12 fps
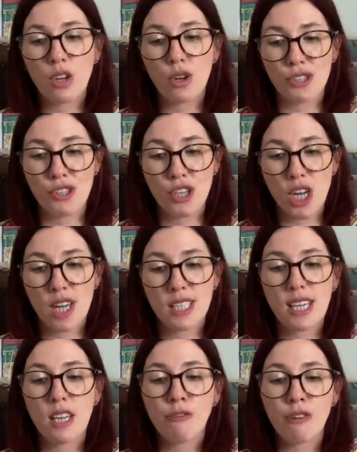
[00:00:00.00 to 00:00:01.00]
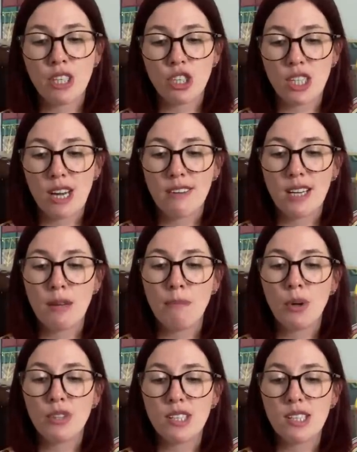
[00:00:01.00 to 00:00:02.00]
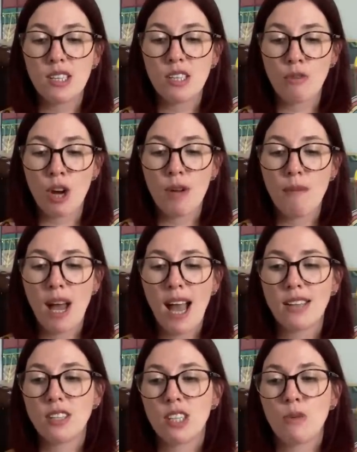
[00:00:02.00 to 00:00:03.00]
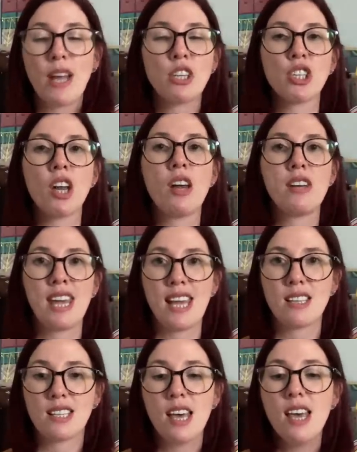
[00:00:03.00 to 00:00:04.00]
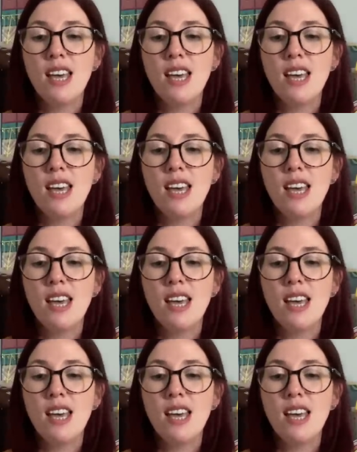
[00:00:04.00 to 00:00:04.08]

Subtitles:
cotton jersey, French terry, Ponte di Roma, and sweatshirt knit.